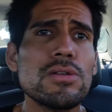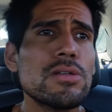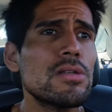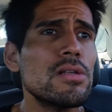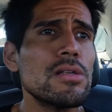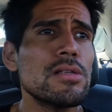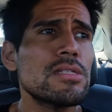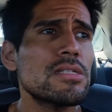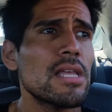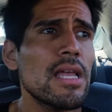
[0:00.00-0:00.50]

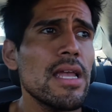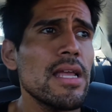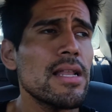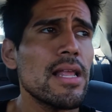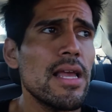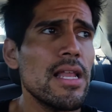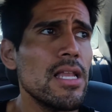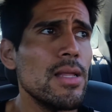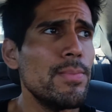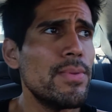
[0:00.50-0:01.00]
say
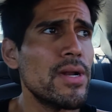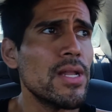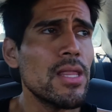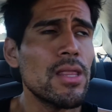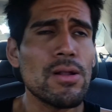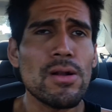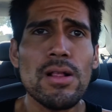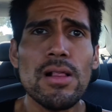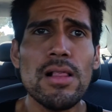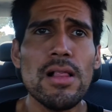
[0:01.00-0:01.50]
to anybody
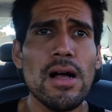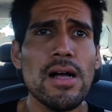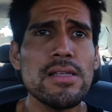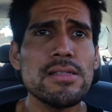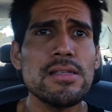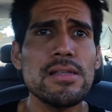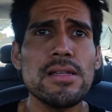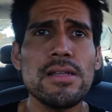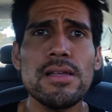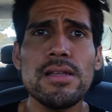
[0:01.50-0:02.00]
they're
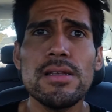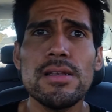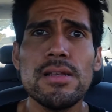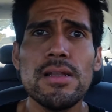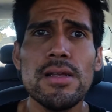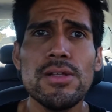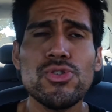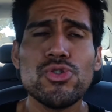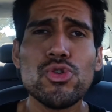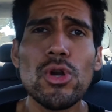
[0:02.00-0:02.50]
closeted
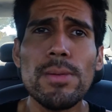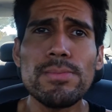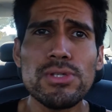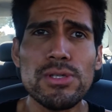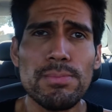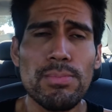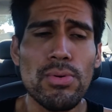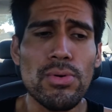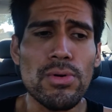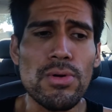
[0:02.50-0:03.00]
Trump
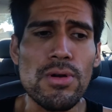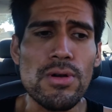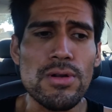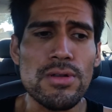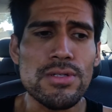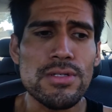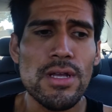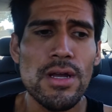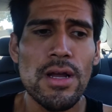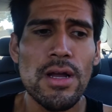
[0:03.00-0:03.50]
supporters.
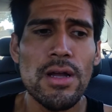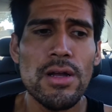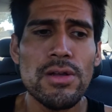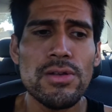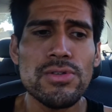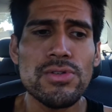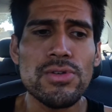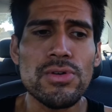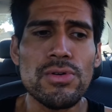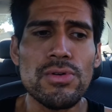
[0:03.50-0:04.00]

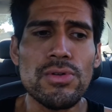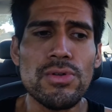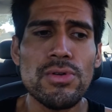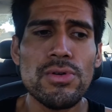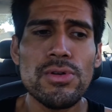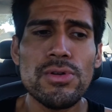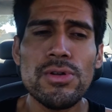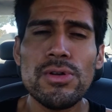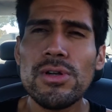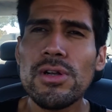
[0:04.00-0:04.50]
So
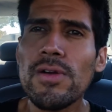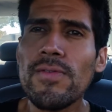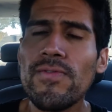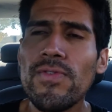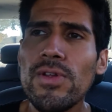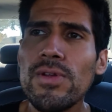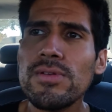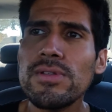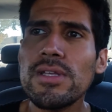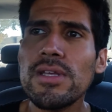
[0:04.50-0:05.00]
you're
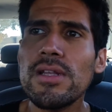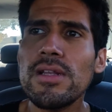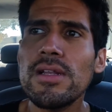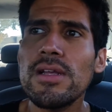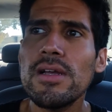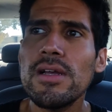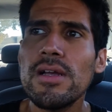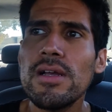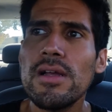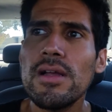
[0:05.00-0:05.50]
confusing
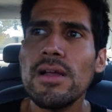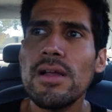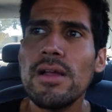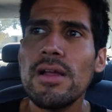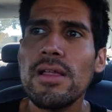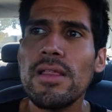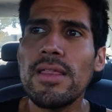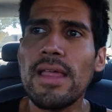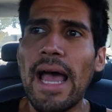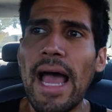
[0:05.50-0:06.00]

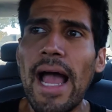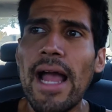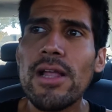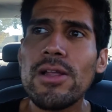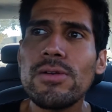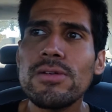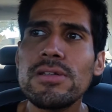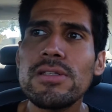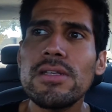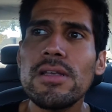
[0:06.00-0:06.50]
the
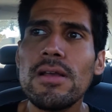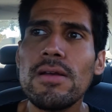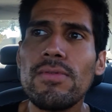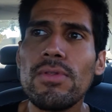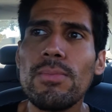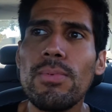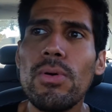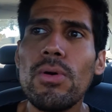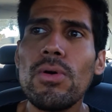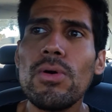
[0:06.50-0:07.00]
accuracy of
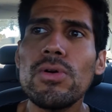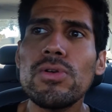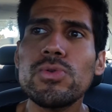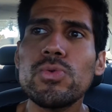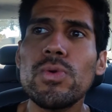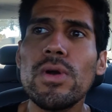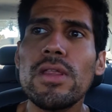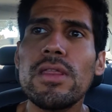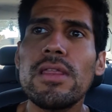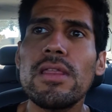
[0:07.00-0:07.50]
the polls
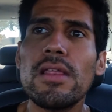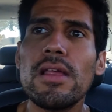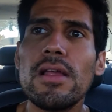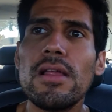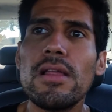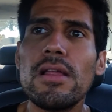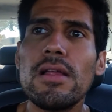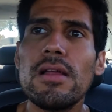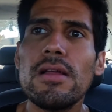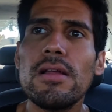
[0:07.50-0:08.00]
with
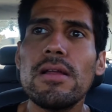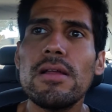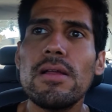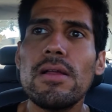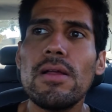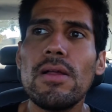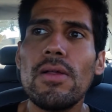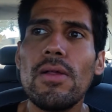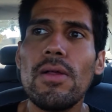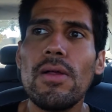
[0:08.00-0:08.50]

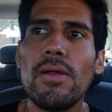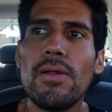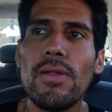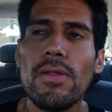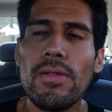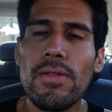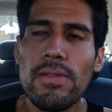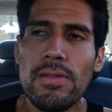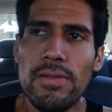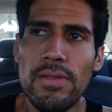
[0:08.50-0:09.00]

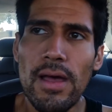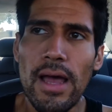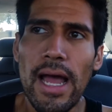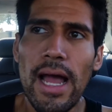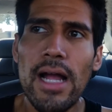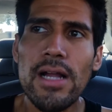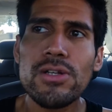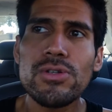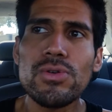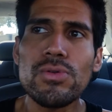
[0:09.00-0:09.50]
the
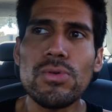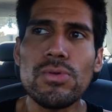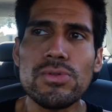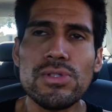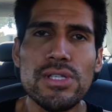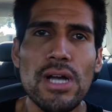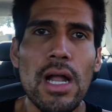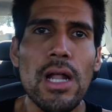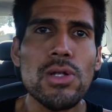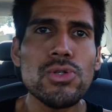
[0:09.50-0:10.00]
actual
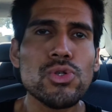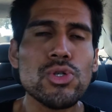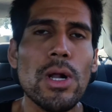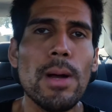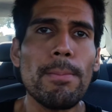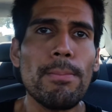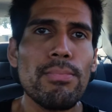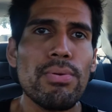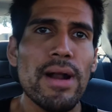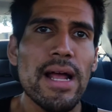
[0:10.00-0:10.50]
Donald
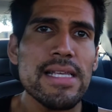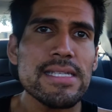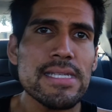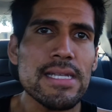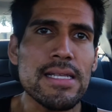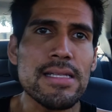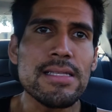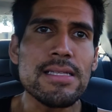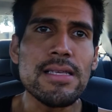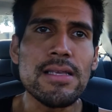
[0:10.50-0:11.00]
Trump
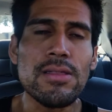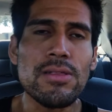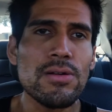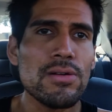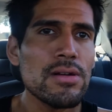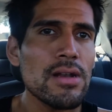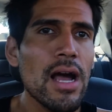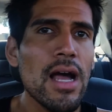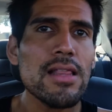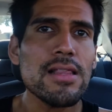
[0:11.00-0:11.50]
presidency.
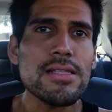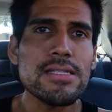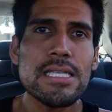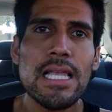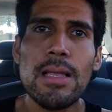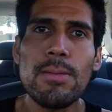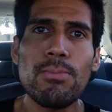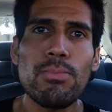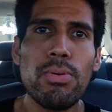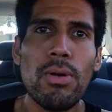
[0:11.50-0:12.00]
They're not the
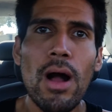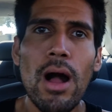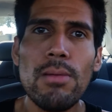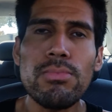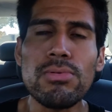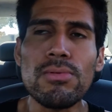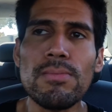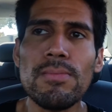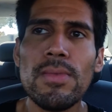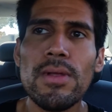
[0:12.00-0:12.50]
same
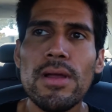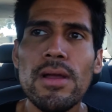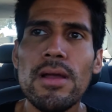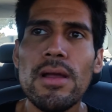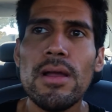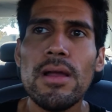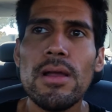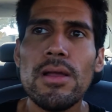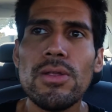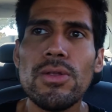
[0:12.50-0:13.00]
problem.
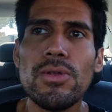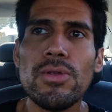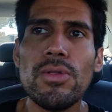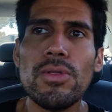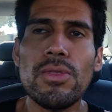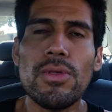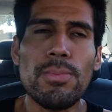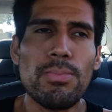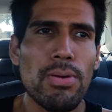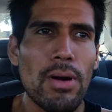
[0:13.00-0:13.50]

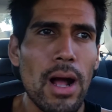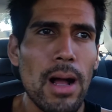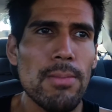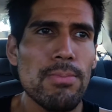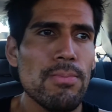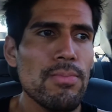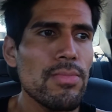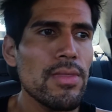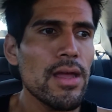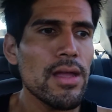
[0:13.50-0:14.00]
The
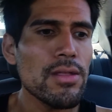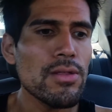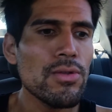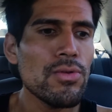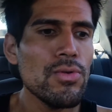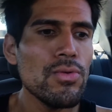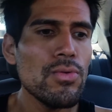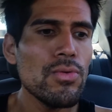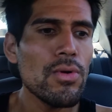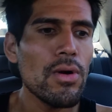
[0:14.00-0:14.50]
problem that
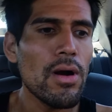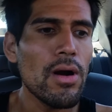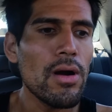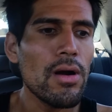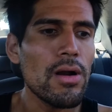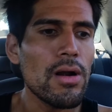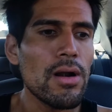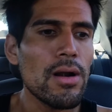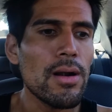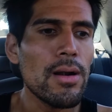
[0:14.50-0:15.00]
you
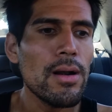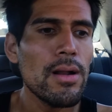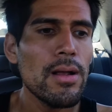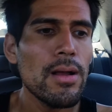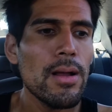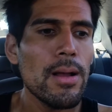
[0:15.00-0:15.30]
are